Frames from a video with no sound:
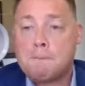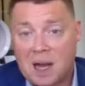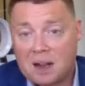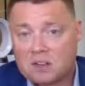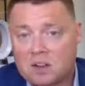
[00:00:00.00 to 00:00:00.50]

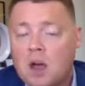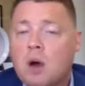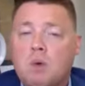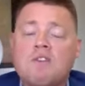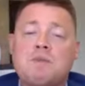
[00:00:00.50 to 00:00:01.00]
But
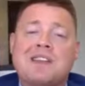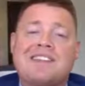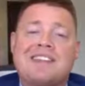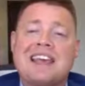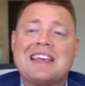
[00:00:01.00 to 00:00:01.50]
we've been
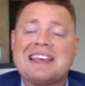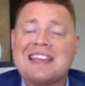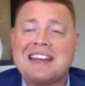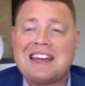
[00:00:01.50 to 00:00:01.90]
seeing the